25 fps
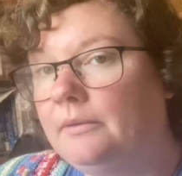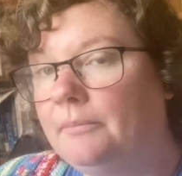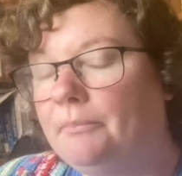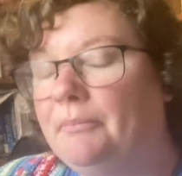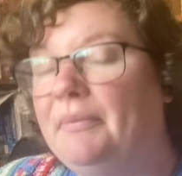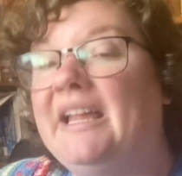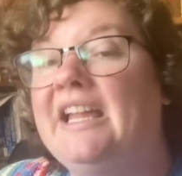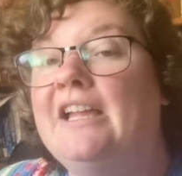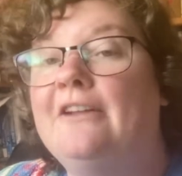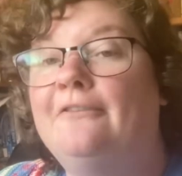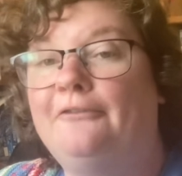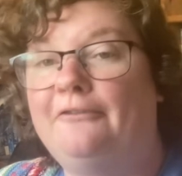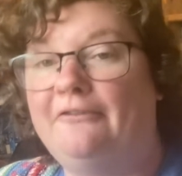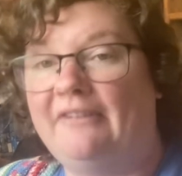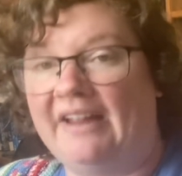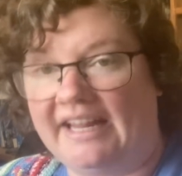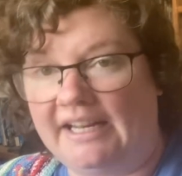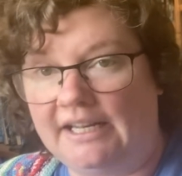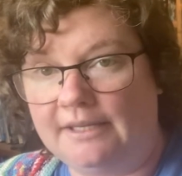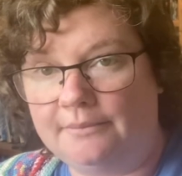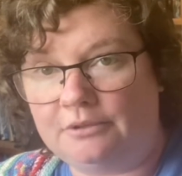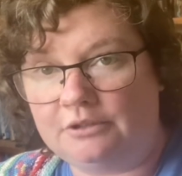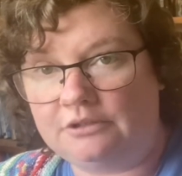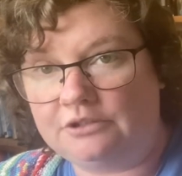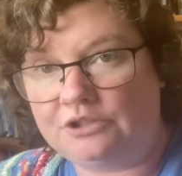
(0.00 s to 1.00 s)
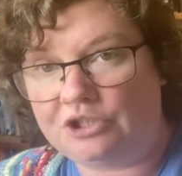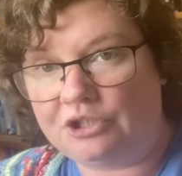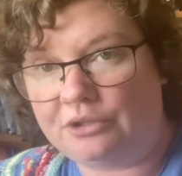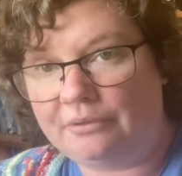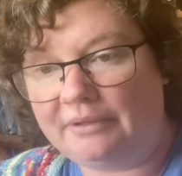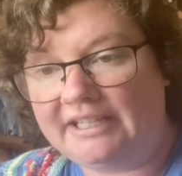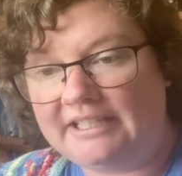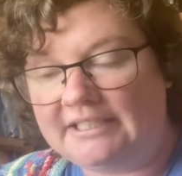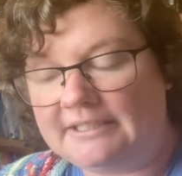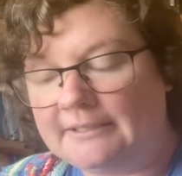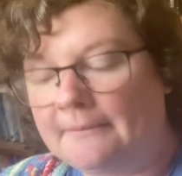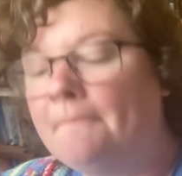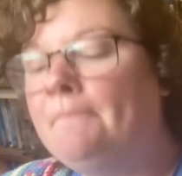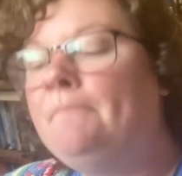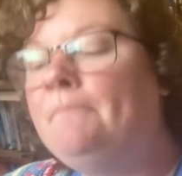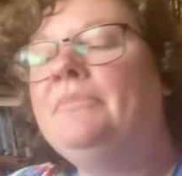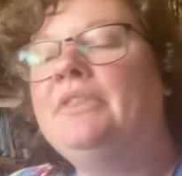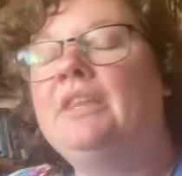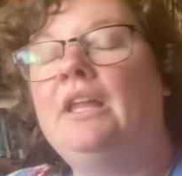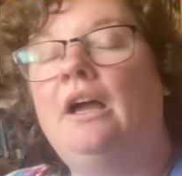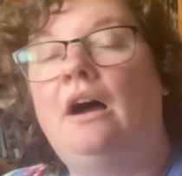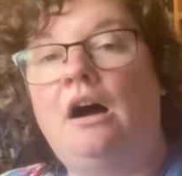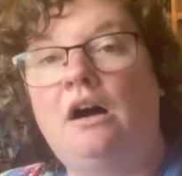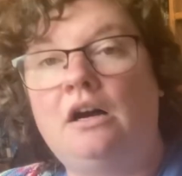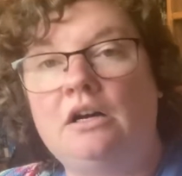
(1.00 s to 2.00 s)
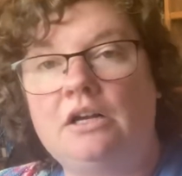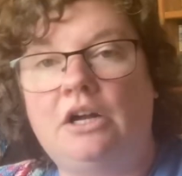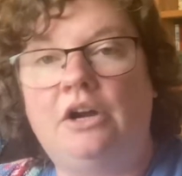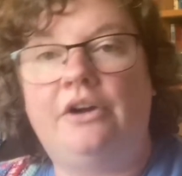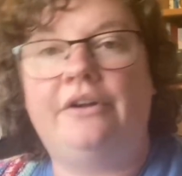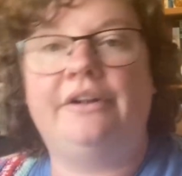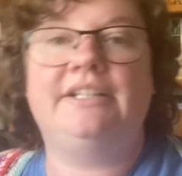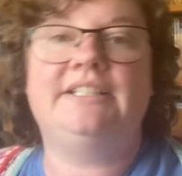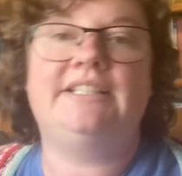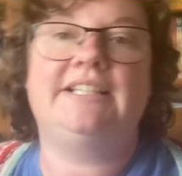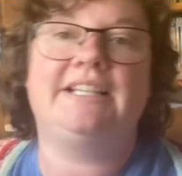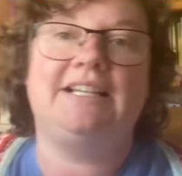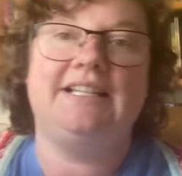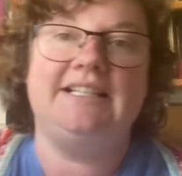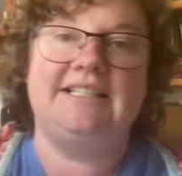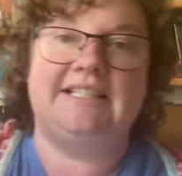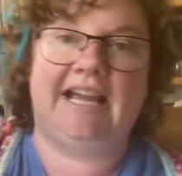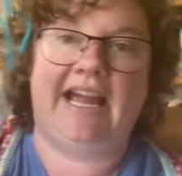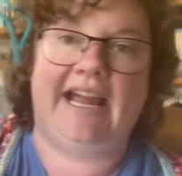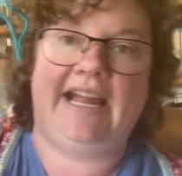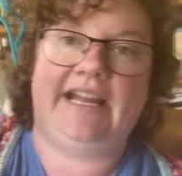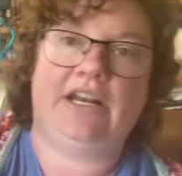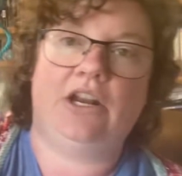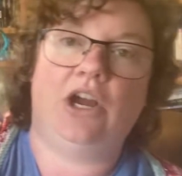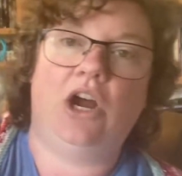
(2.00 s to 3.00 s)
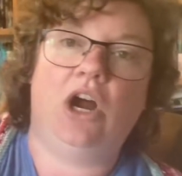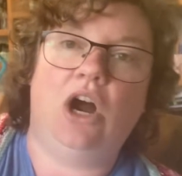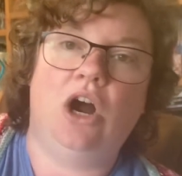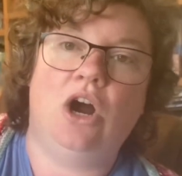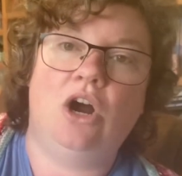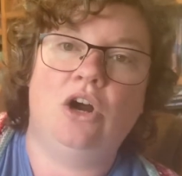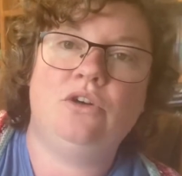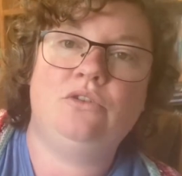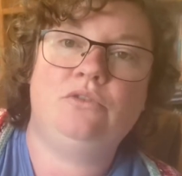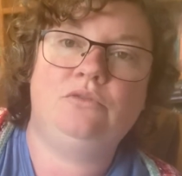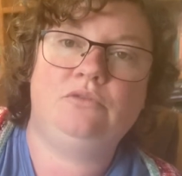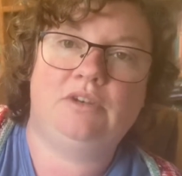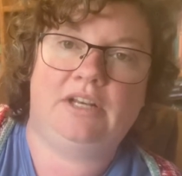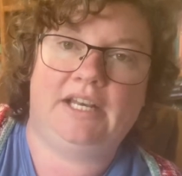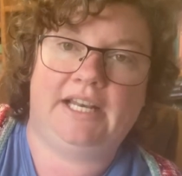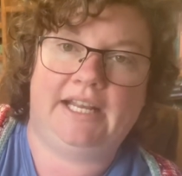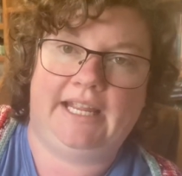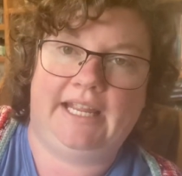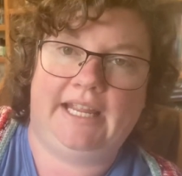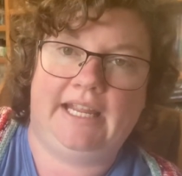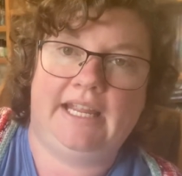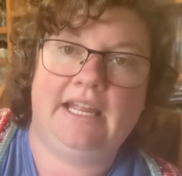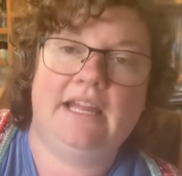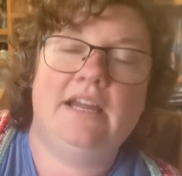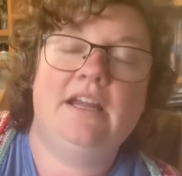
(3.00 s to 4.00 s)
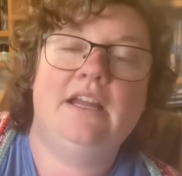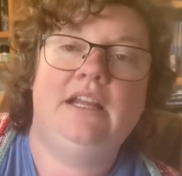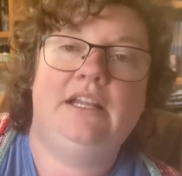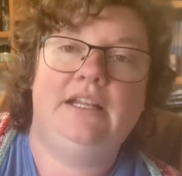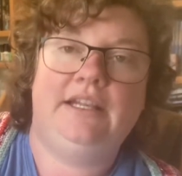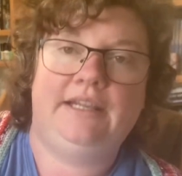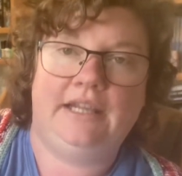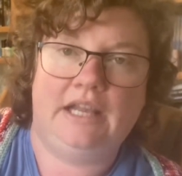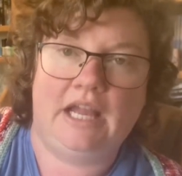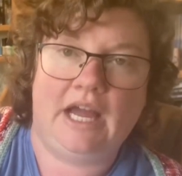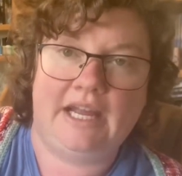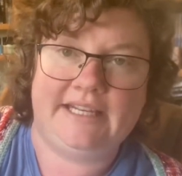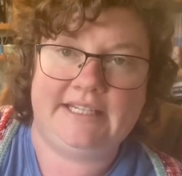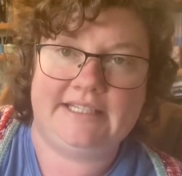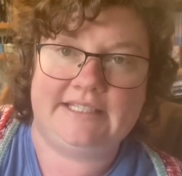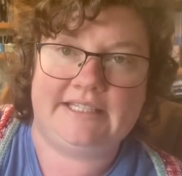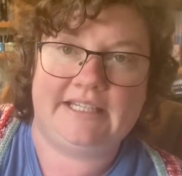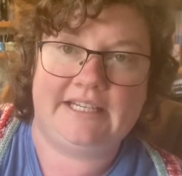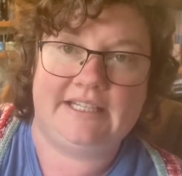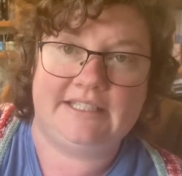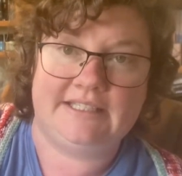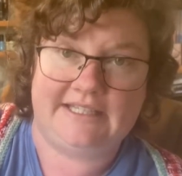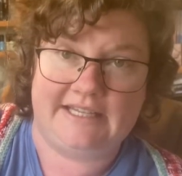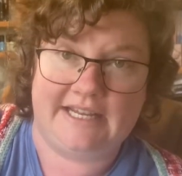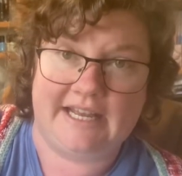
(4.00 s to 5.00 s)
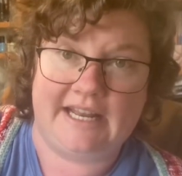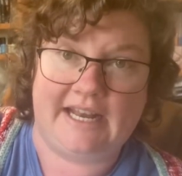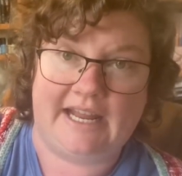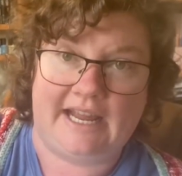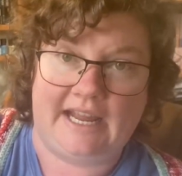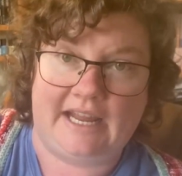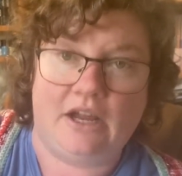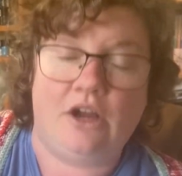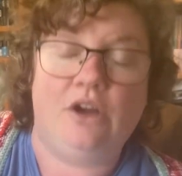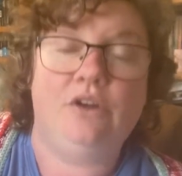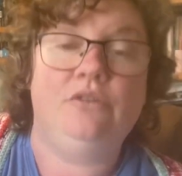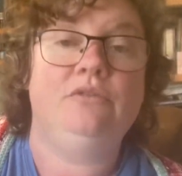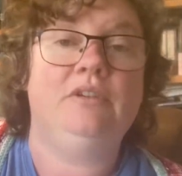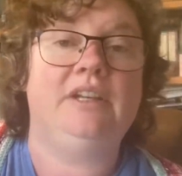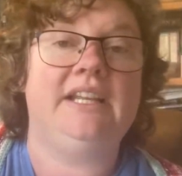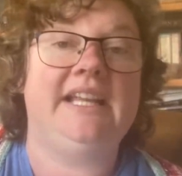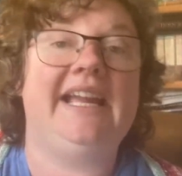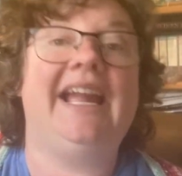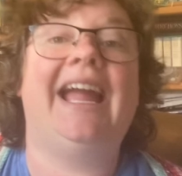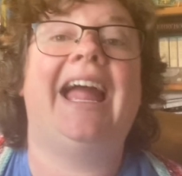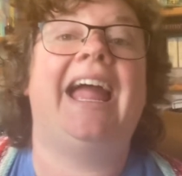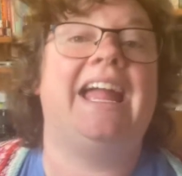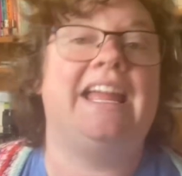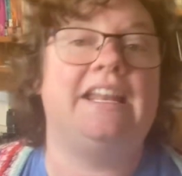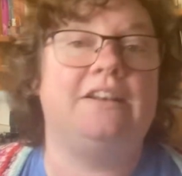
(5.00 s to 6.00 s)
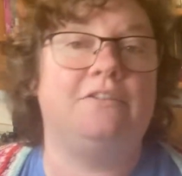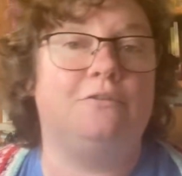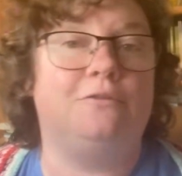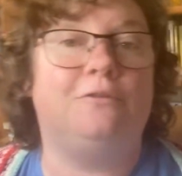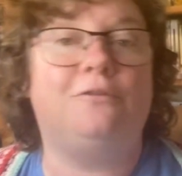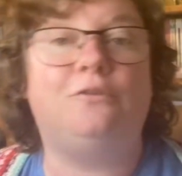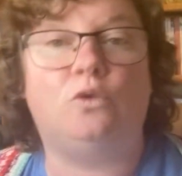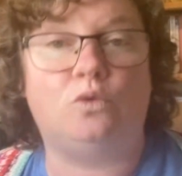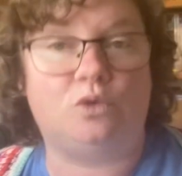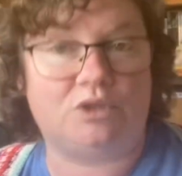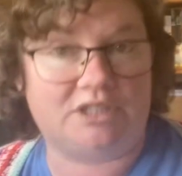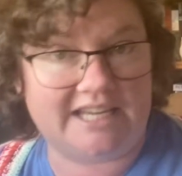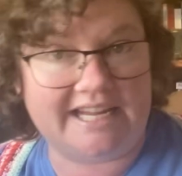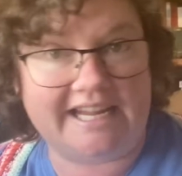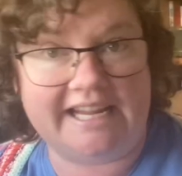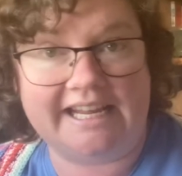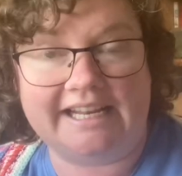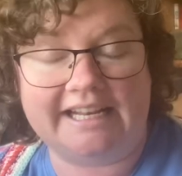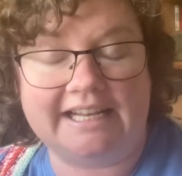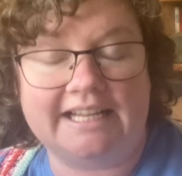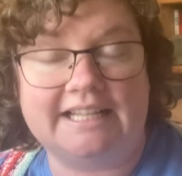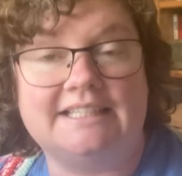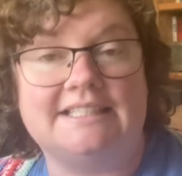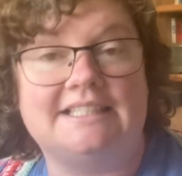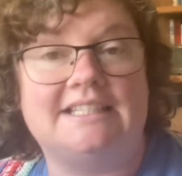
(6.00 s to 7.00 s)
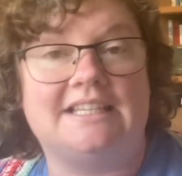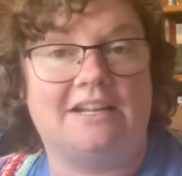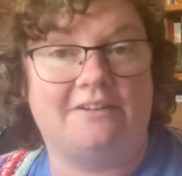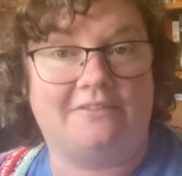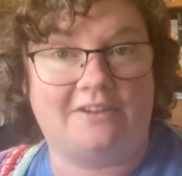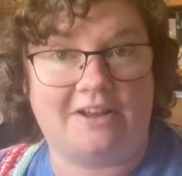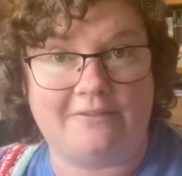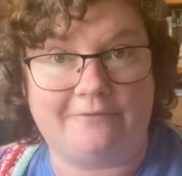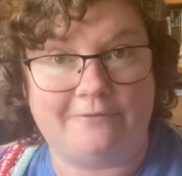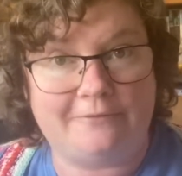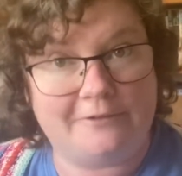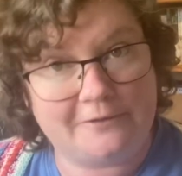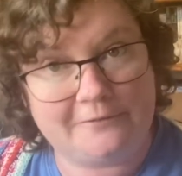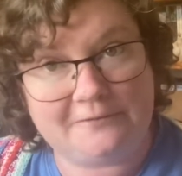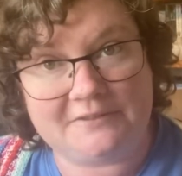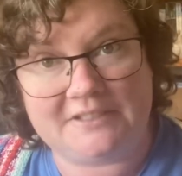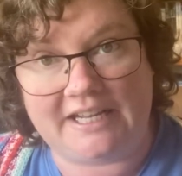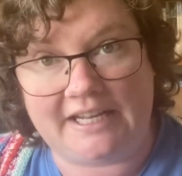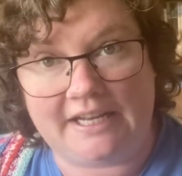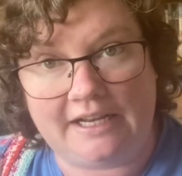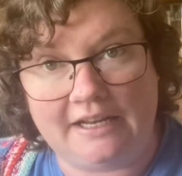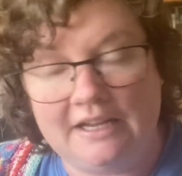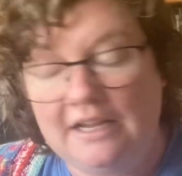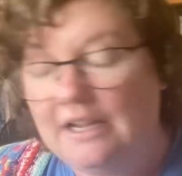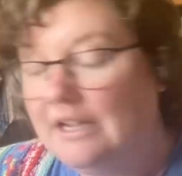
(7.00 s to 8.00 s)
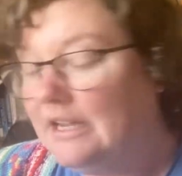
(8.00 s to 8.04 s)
be available to it are going to contain only light DNA, only N14 instead of N15.